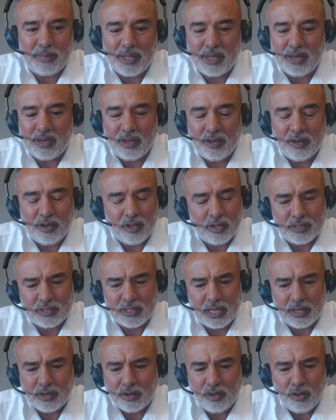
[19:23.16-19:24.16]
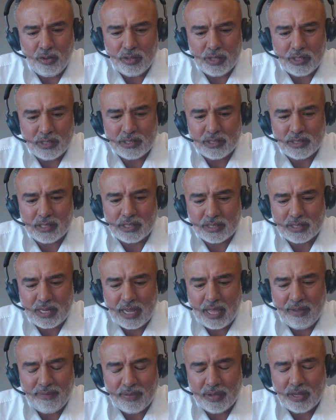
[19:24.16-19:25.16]
But he's like, no, this is a
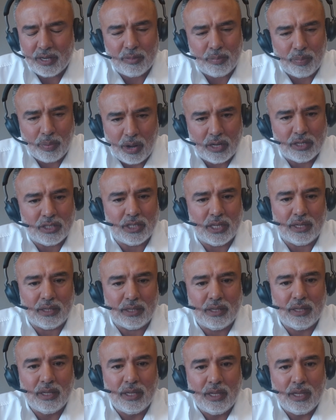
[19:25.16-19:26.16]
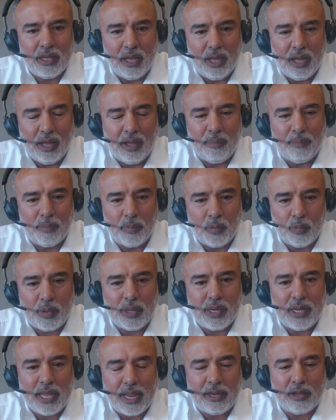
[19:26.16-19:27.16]
state funded project. We
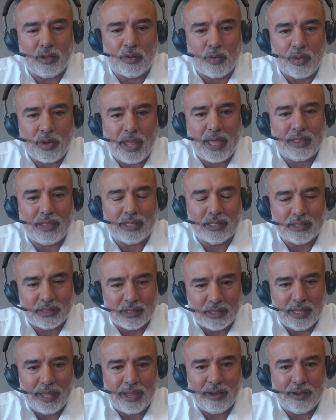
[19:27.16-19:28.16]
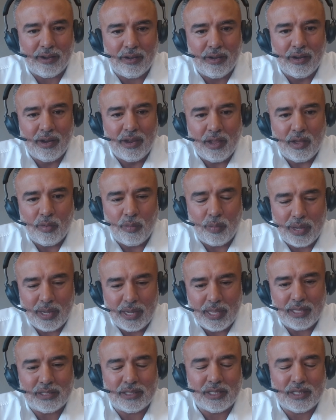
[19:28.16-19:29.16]
need to create this layer. We
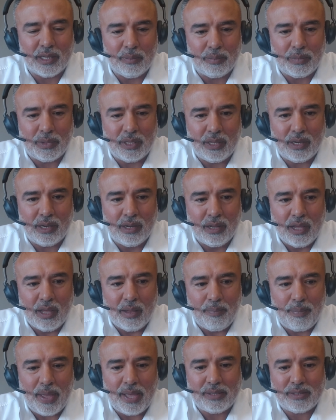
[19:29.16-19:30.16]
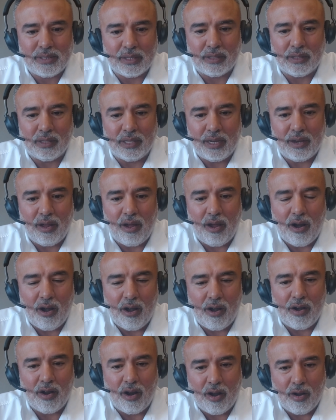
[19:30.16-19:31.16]
need something basically to
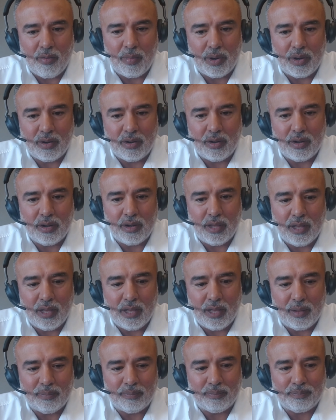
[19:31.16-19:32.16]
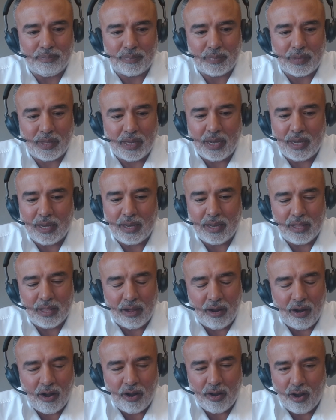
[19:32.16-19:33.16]
hard armor, and
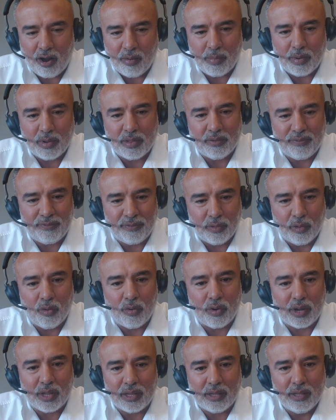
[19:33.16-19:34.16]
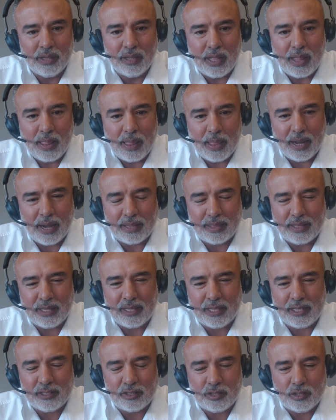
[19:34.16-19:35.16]
hard armor the flooring. And I think
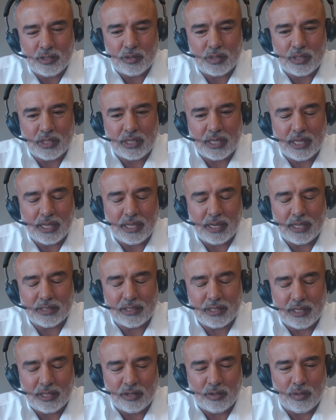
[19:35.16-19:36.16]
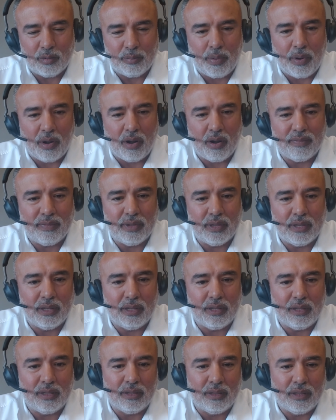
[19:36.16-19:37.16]
he's using it as, part of
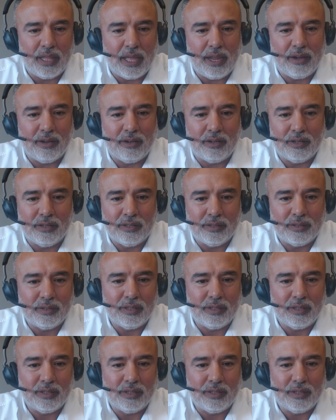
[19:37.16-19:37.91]
a layered